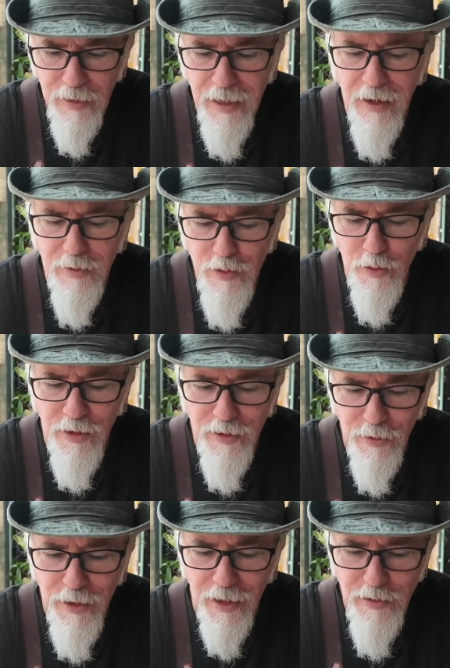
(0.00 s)
Yeah, Tony.
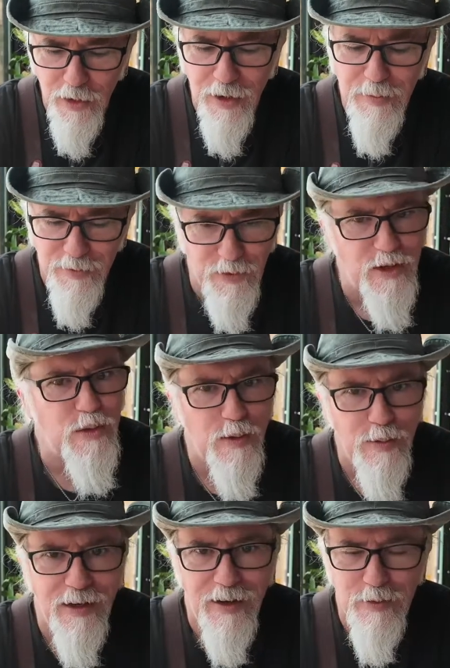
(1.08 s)
Okay, so you have been for each
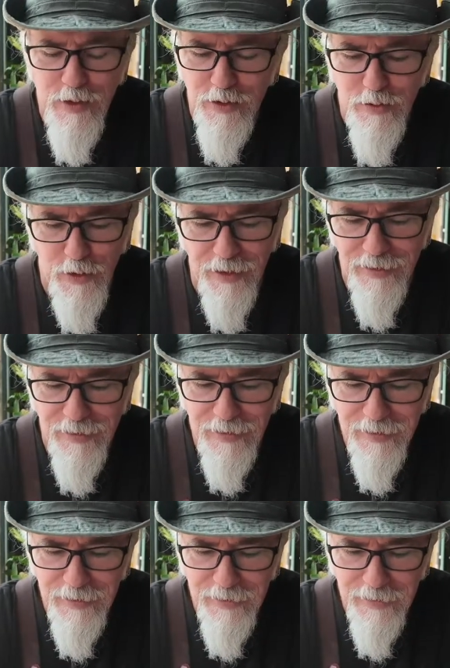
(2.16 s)
one of my lives. That's right.
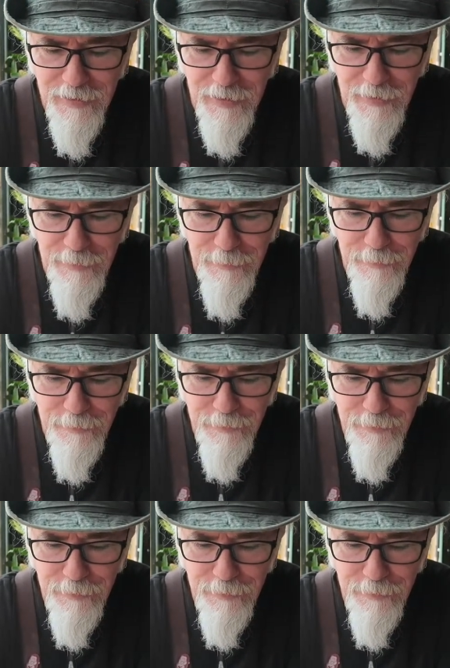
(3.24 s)
Um,